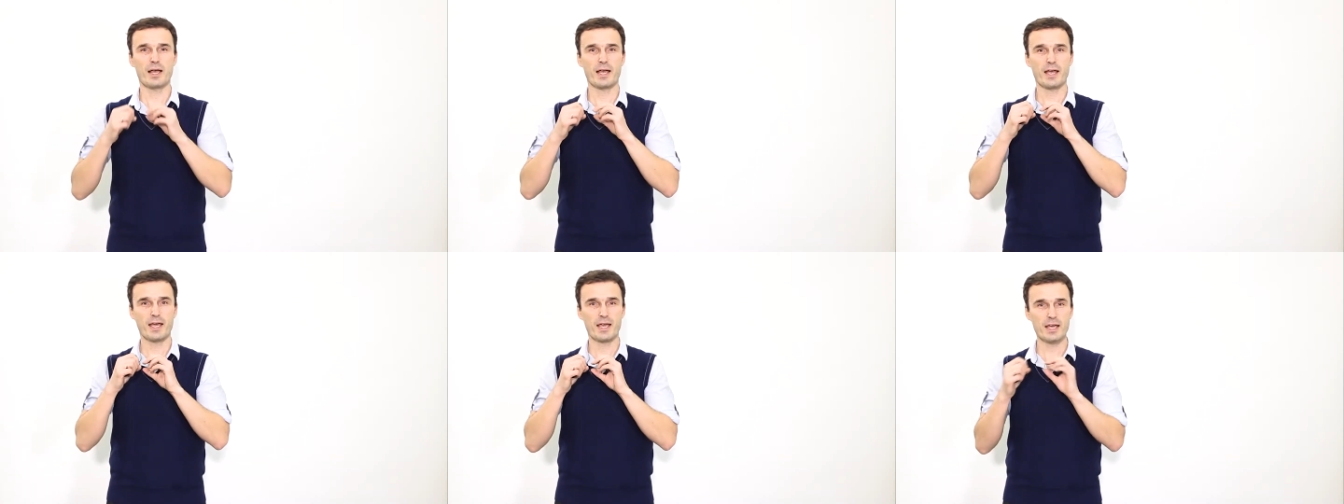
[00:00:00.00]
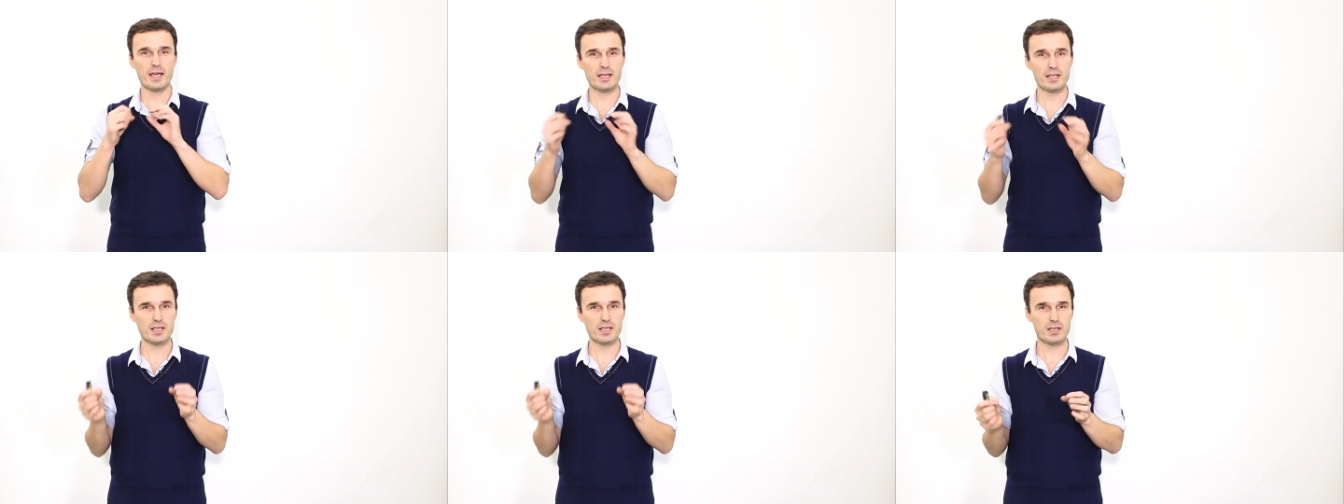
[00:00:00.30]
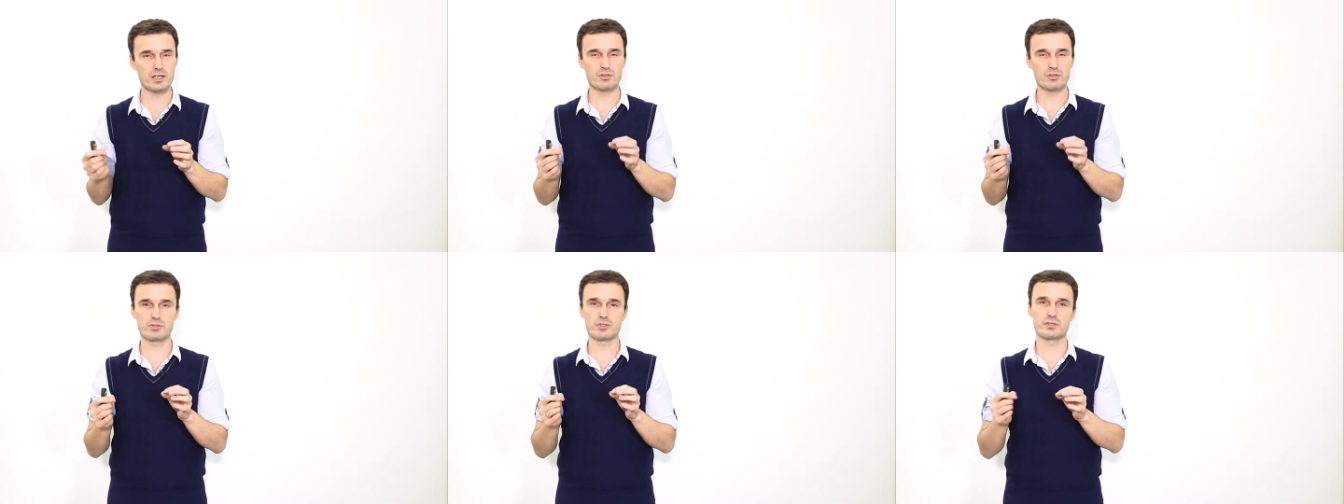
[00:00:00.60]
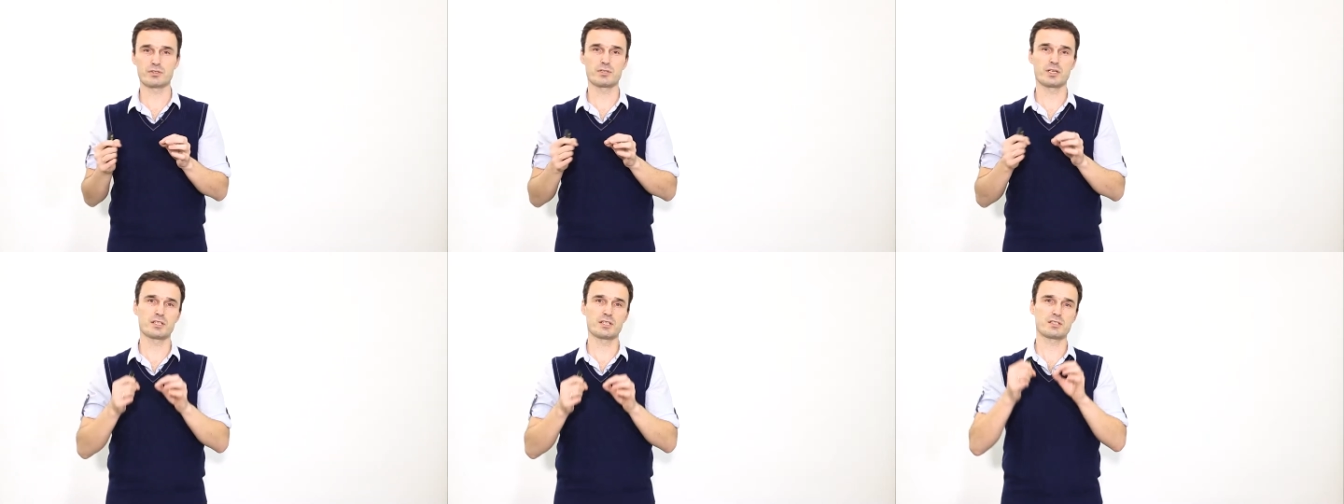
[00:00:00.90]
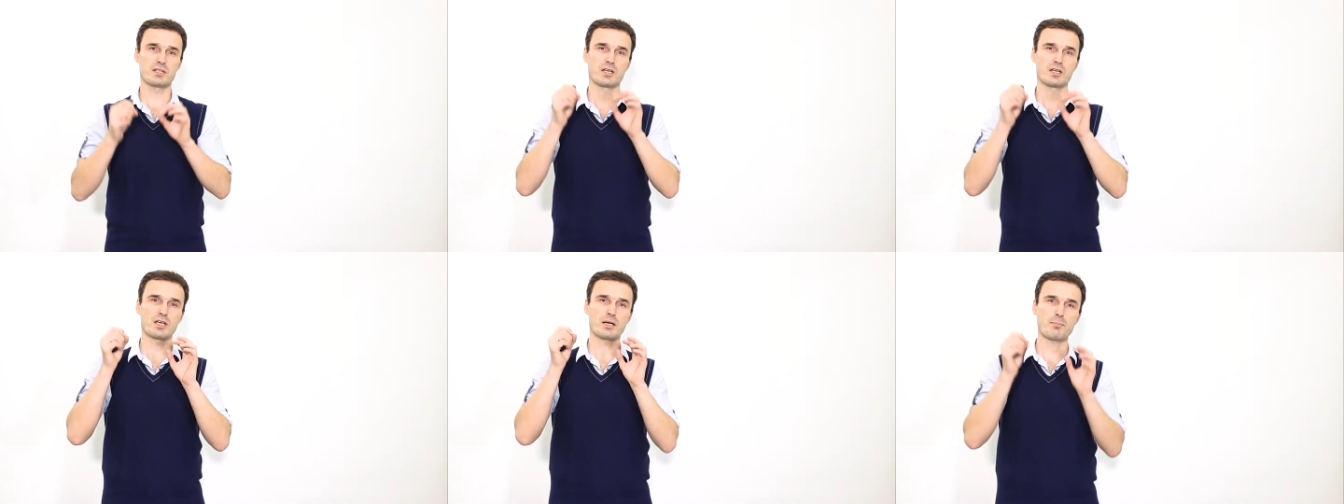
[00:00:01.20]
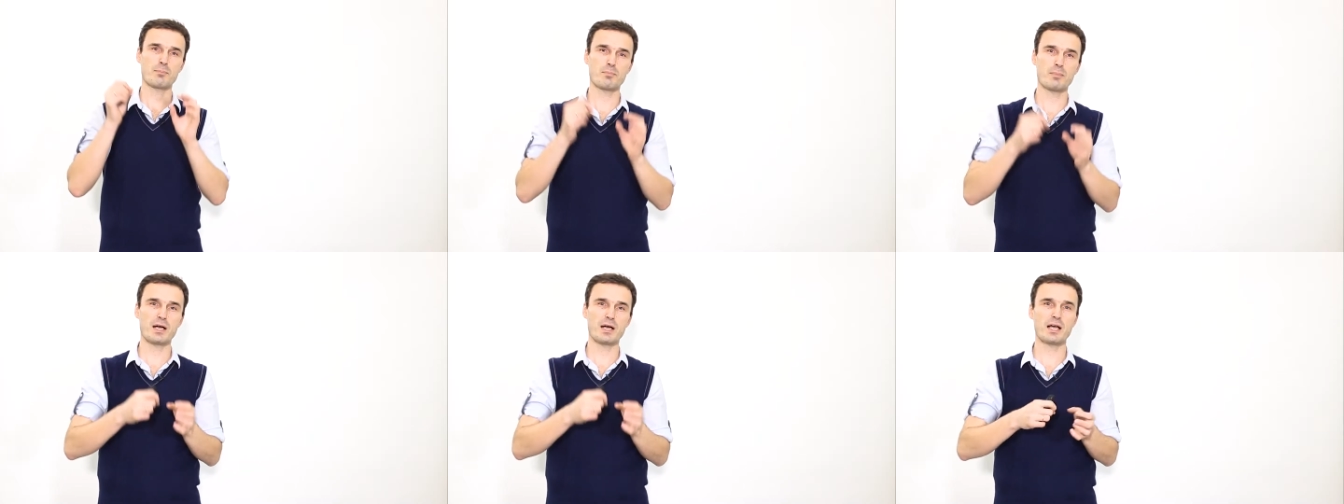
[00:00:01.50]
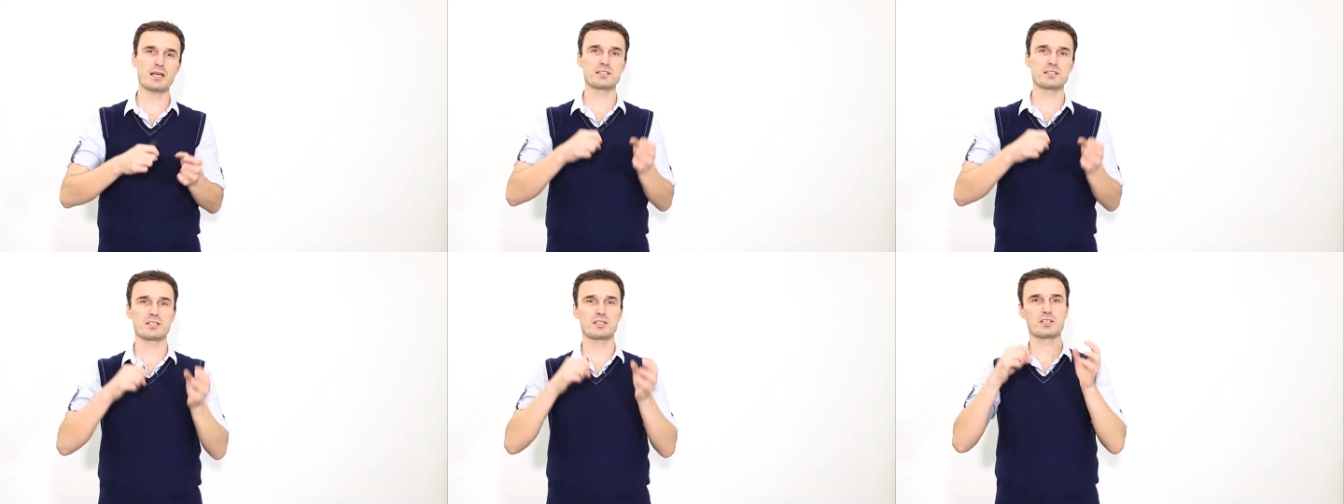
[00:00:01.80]
Any characteristic,
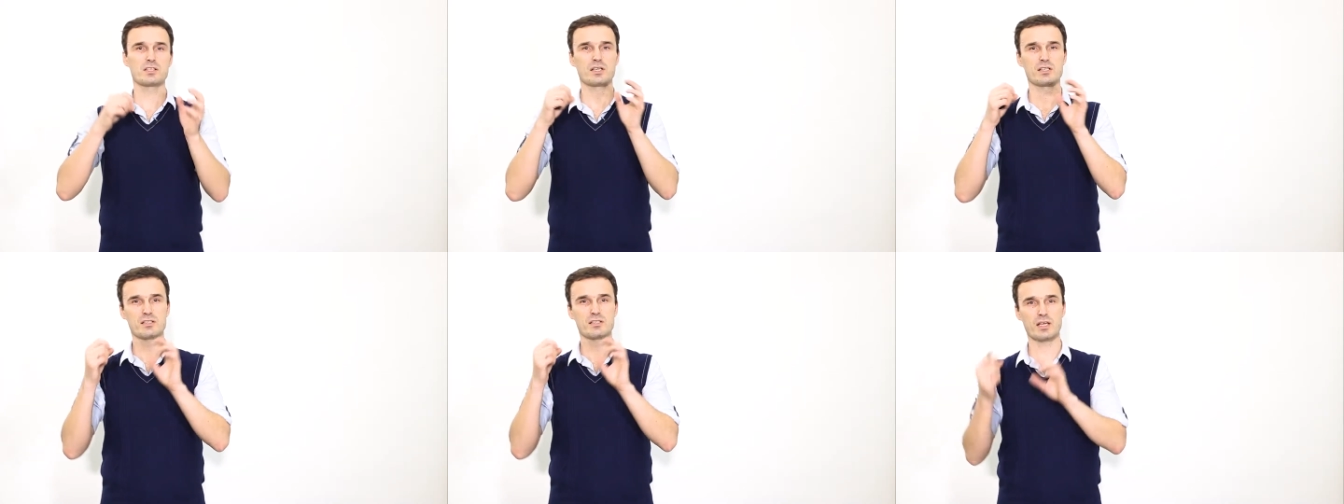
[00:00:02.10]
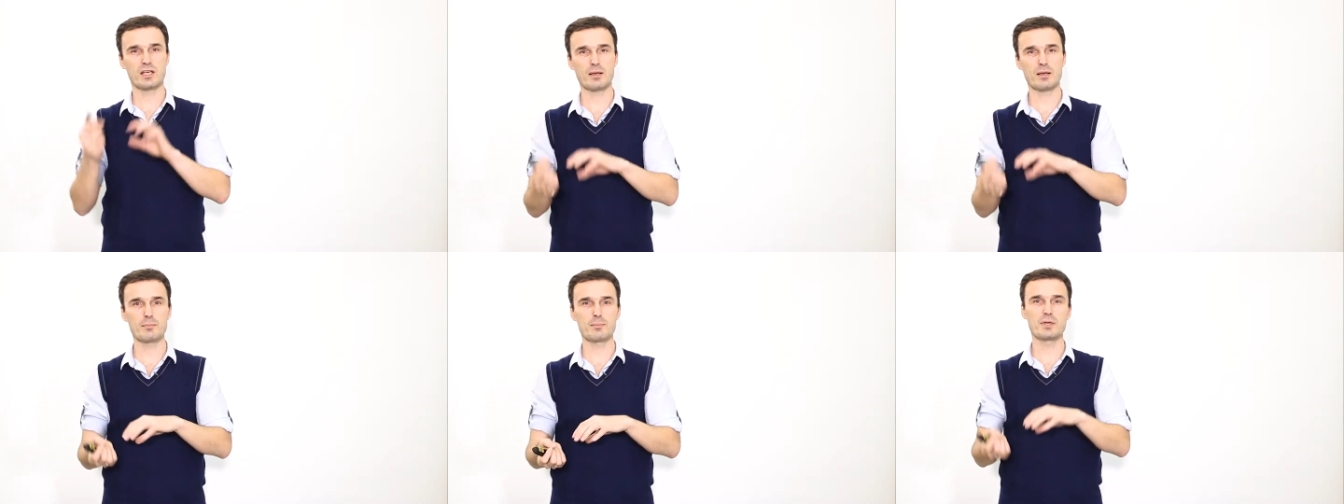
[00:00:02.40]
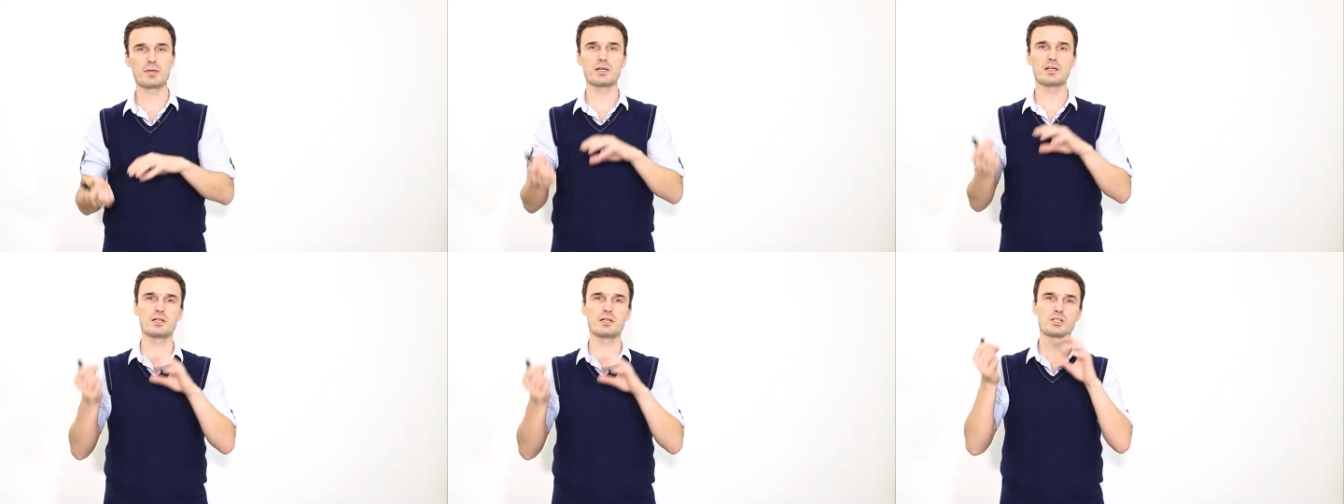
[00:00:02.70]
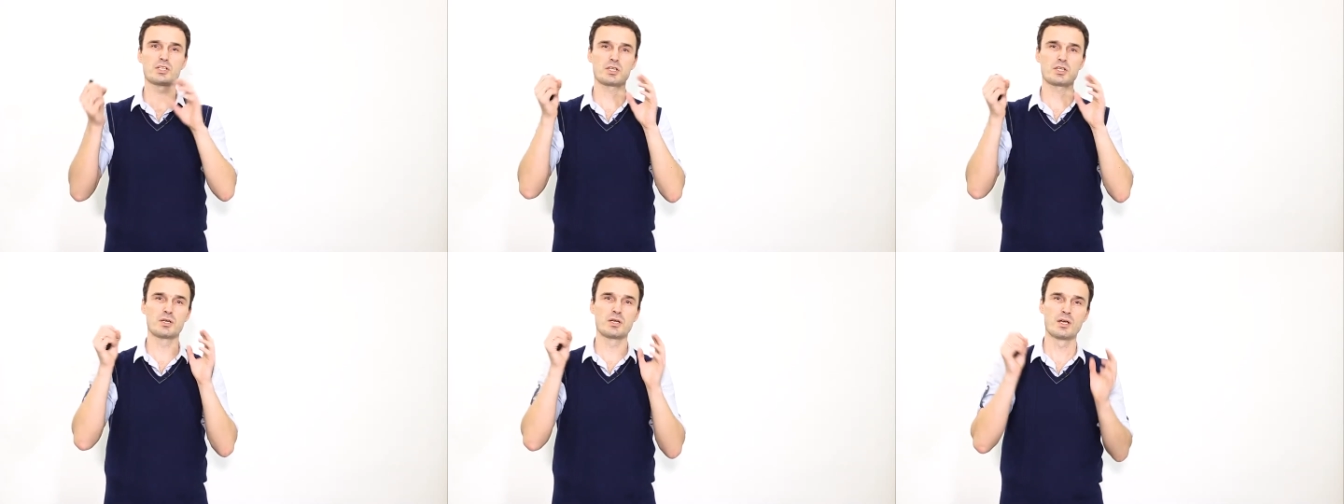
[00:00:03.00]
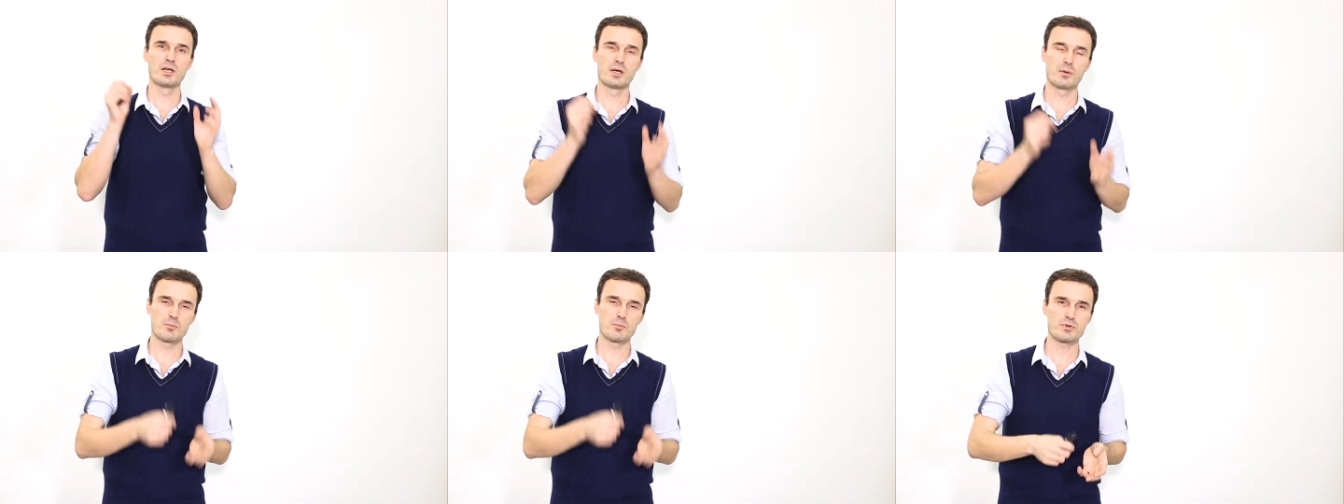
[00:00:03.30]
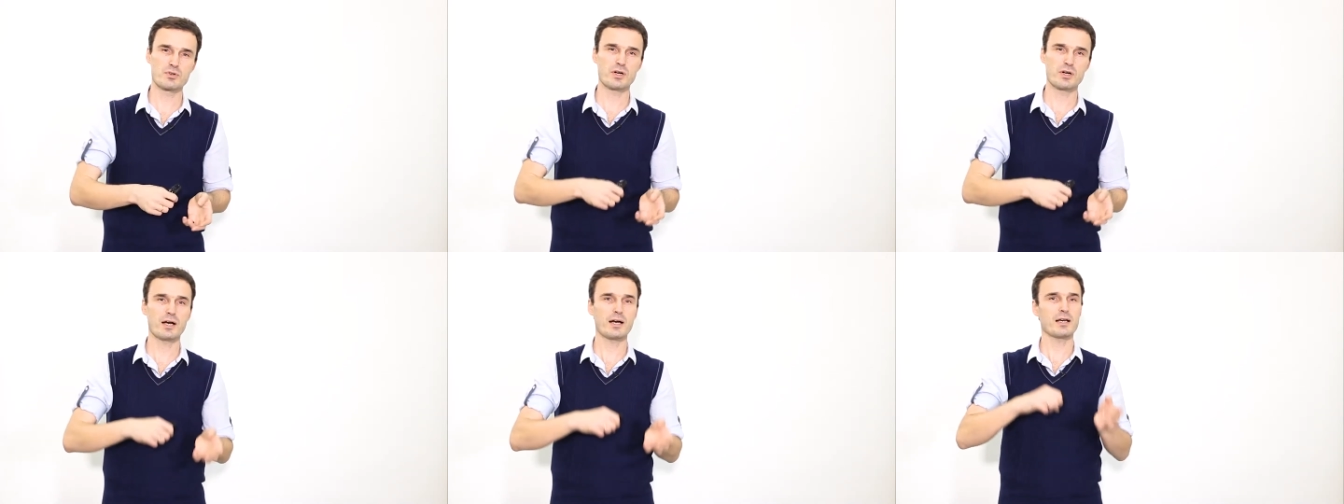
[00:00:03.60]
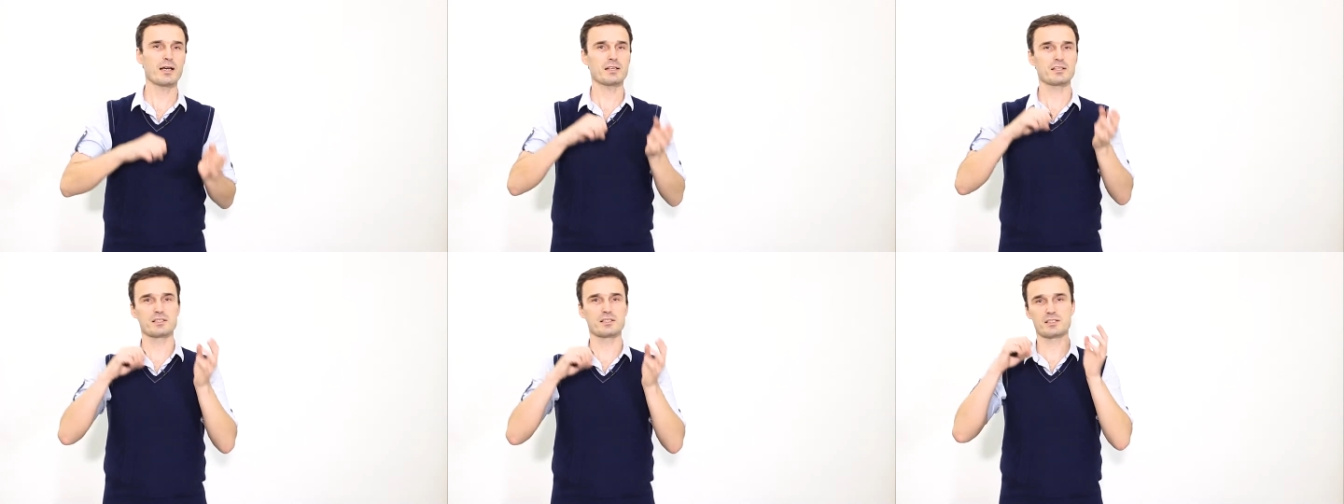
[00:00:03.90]
capacity, cyclability,
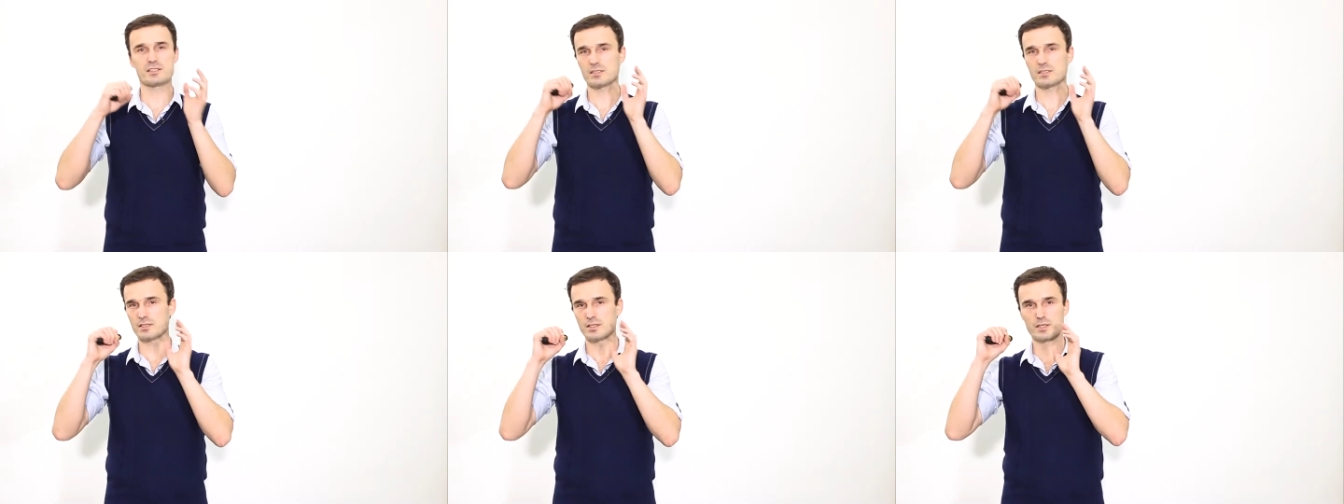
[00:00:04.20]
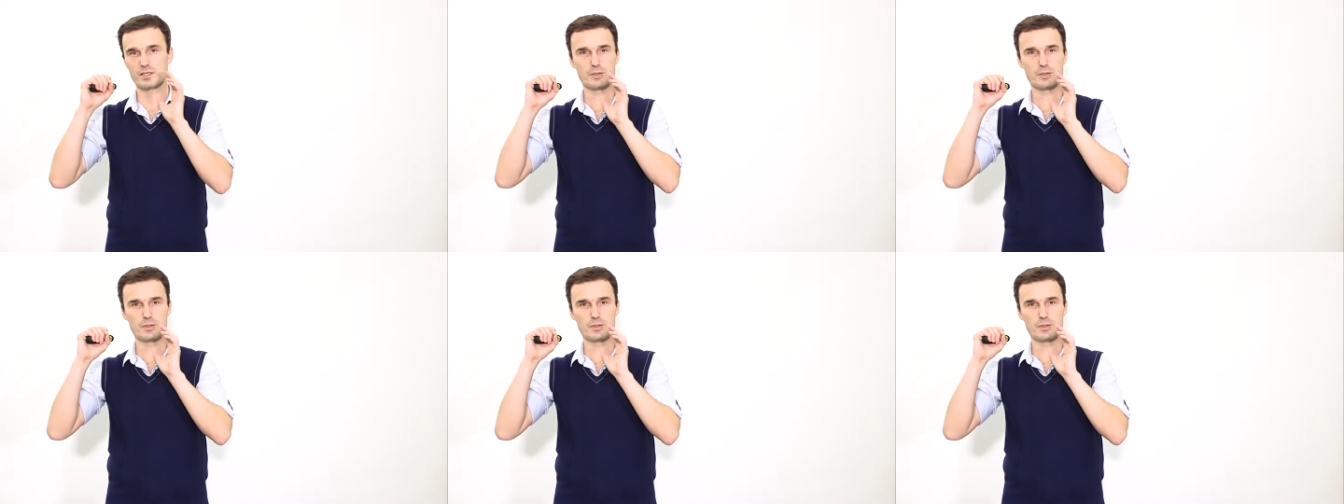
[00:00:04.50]
price,